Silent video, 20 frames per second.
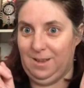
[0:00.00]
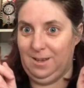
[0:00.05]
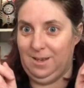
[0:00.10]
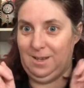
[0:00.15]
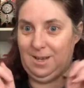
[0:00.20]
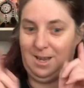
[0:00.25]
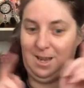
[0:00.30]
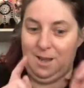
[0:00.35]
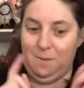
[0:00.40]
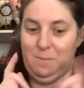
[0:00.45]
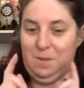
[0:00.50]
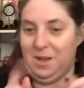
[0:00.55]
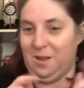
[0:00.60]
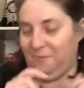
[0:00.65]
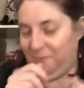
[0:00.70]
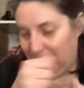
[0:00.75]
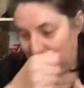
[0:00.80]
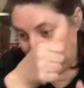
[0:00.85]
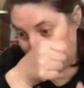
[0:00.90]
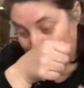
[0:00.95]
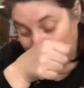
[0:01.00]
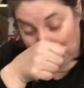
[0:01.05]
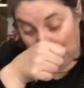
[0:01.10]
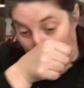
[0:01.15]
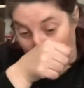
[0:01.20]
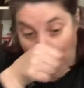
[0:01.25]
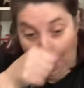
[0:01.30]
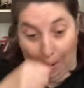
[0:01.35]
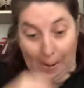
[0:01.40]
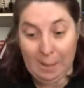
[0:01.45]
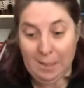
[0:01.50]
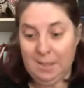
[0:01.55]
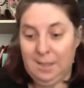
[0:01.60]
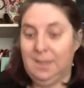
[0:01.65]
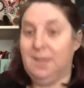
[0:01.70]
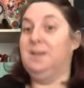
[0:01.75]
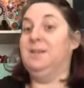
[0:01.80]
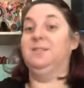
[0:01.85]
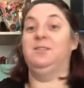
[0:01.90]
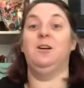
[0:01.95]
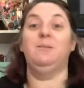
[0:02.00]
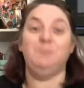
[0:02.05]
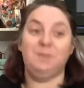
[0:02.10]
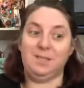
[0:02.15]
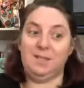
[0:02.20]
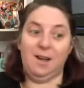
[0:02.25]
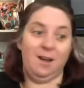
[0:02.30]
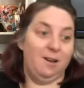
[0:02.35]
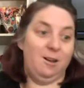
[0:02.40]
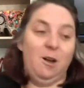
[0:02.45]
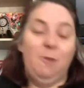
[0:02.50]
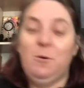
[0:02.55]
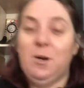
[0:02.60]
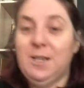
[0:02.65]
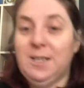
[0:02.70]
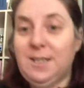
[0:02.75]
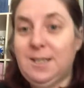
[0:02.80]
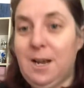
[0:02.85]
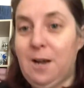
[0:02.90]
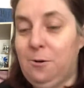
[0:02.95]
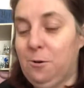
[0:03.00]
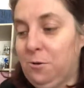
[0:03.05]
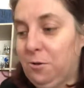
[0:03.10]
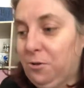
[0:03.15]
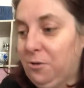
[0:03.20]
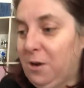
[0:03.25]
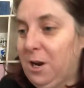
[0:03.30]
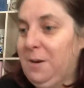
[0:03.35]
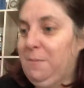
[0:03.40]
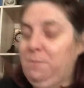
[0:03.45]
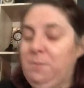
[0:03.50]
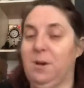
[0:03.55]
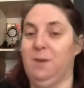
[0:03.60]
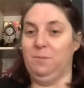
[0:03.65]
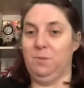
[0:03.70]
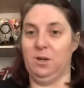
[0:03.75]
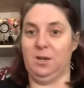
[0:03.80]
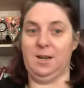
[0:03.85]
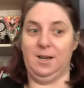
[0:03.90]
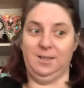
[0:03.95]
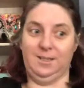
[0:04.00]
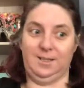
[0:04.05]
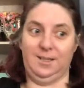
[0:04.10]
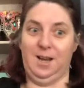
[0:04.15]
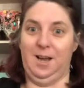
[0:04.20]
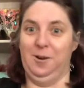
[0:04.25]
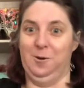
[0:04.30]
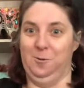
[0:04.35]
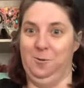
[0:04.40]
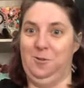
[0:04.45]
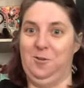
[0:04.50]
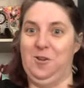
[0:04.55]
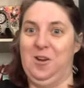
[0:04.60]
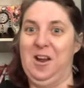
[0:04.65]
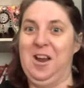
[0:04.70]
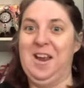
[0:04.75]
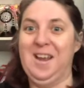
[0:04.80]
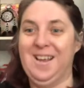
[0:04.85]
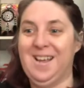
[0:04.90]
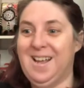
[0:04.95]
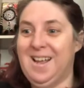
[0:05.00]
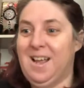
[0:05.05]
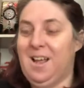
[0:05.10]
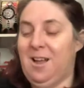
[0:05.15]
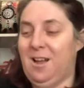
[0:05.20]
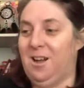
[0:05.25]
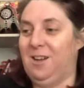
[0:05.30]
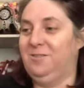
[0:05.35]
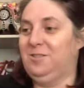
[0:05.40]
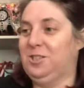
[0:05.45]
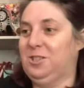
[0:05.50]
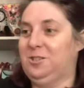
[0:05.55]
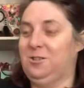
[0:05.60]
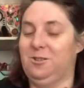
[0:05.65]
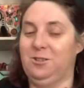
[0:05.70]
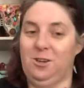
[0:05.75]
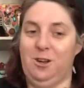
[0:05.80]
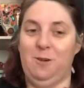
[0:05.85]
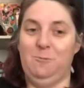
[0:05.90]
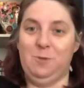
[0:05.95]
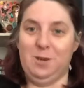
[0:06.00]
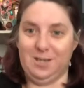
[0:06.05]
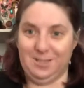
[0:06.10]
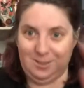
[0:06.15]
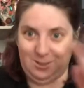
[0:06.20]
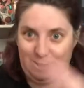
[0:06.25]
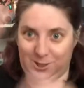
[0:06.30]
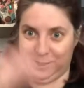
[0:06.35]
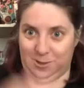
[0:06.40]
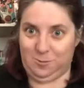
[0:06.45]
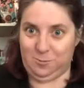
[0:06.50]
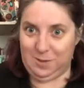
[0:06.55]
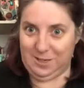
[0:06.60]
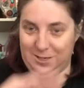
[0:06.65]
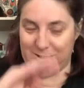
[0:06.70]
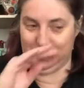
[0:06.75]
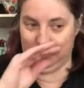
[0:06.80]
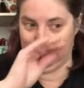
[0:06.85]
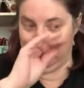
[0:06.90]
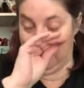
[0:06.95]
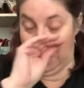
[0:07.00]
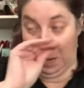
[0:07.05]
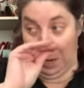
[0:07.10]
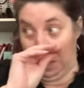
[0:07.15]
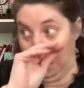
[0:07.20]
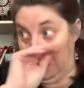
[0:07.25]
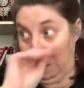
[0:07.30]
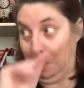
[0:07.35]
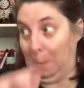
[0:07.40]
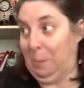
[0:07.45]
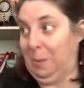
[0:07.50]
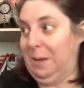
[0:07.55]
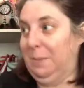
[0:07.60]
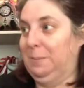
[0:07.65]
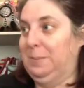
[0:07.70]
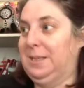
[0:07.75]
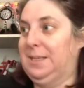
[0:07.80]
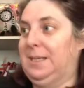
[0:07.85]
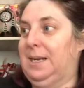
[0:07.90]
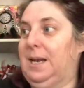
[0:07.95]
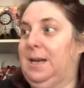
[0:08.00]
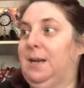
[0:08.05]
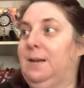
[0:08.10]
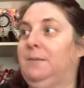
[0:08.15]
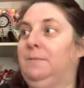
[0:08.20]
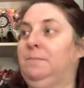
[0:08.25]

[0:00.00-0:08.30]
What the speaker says: Give me your votes. Because I'm stuck. I want to start all three, but I'm not going to start all three. I want to dwindle my whips down.